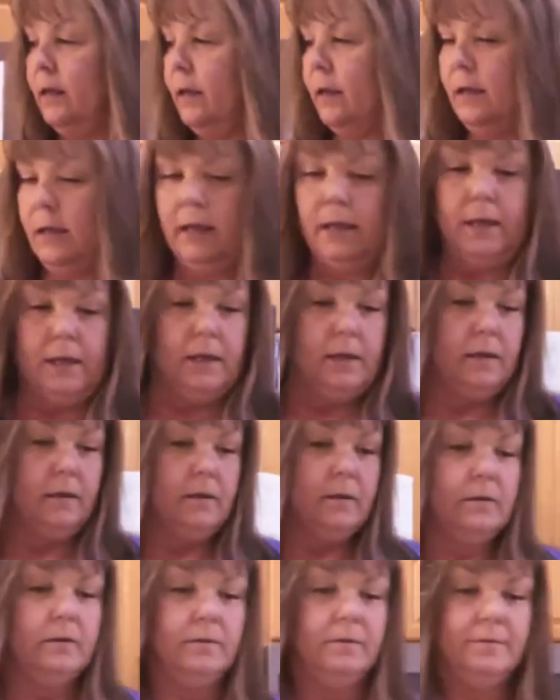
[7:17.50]

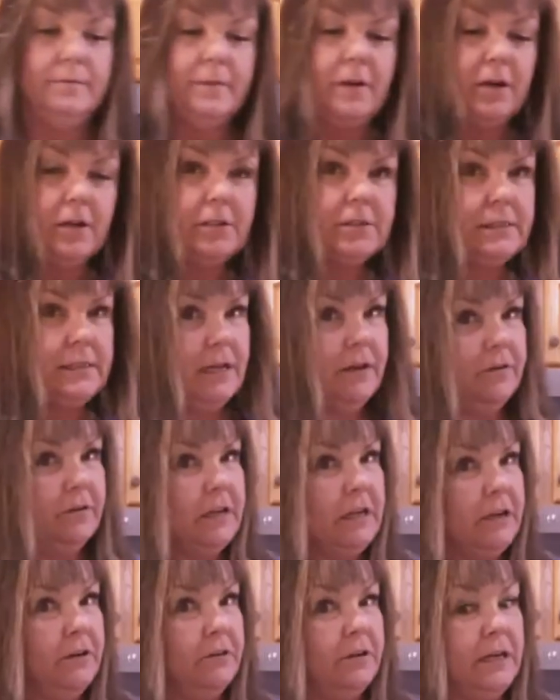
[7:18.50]
And our
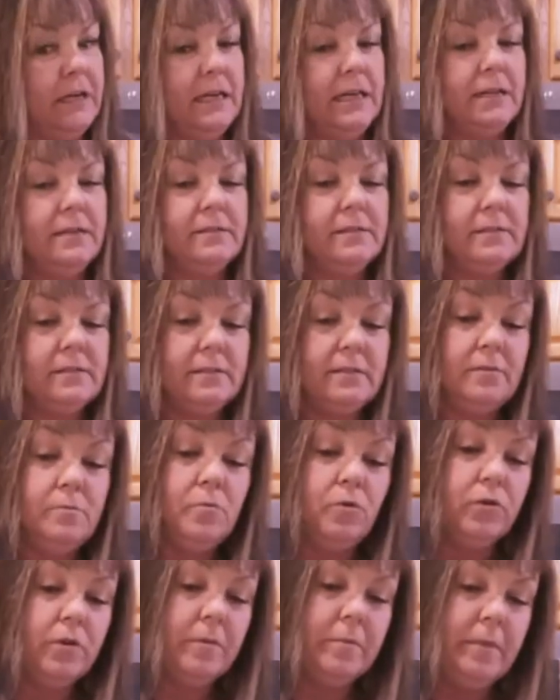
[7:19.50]
secret ingredients,
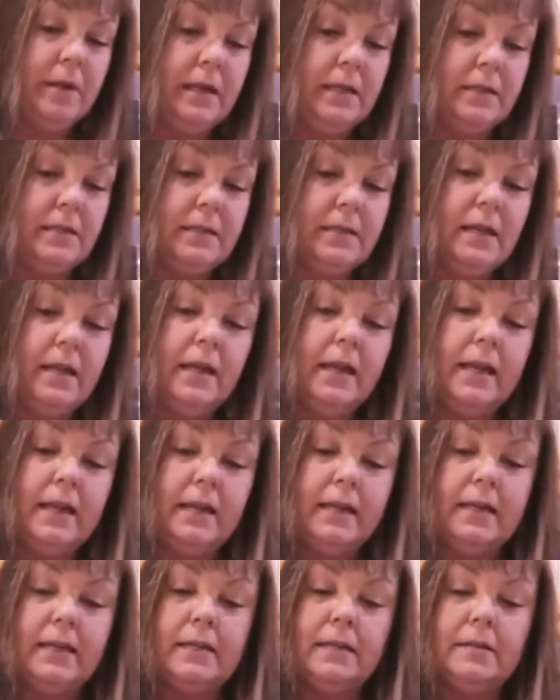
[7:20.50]
some more mint.
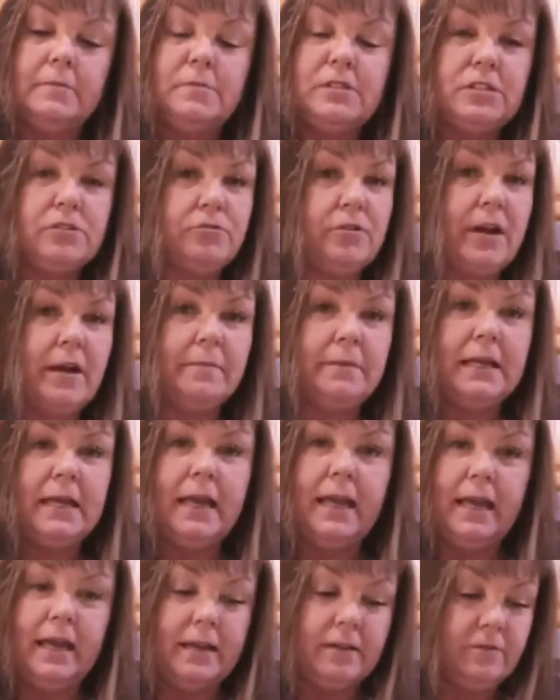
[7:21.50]
And again, I'm just grabbing
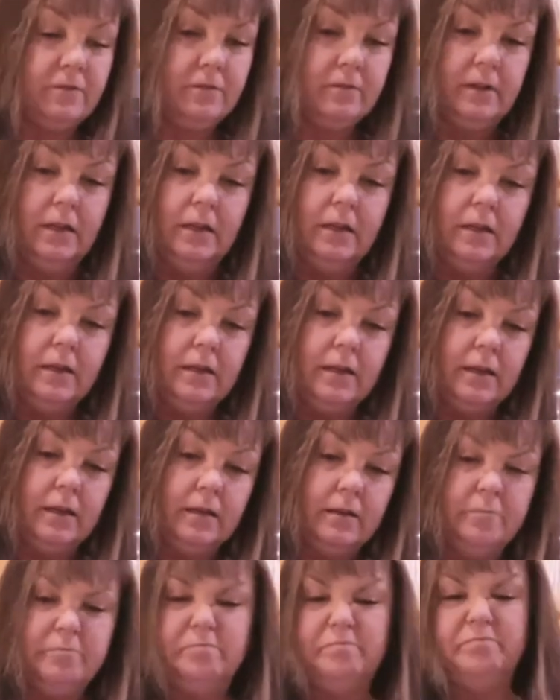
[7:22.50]
a
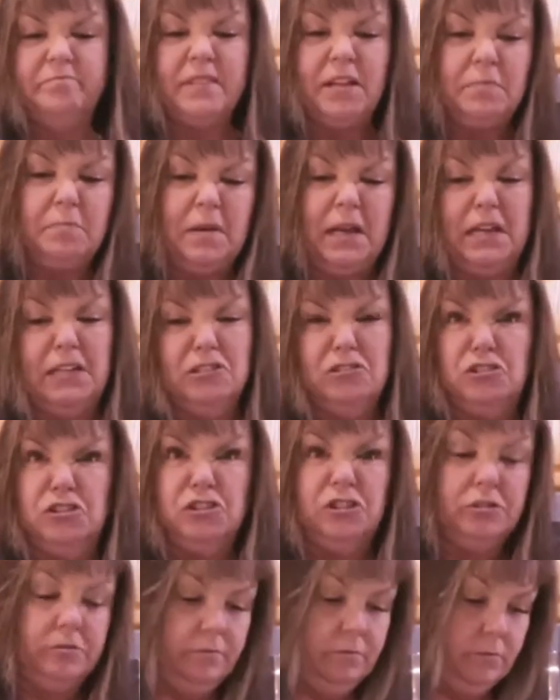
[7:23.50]

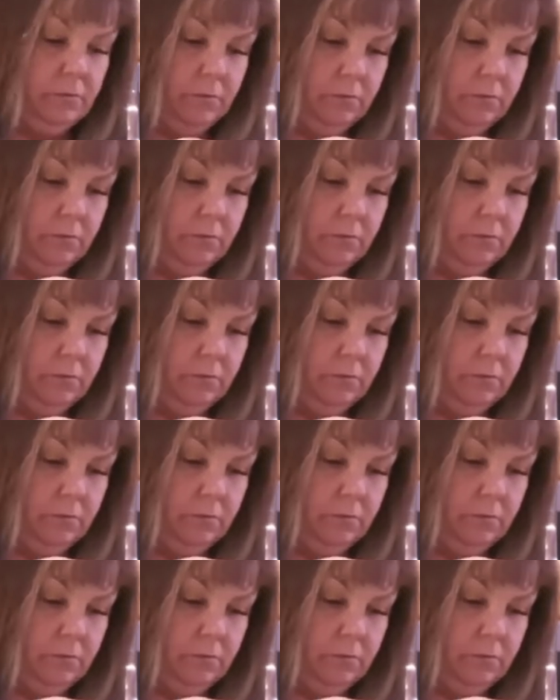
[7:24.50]
pinch.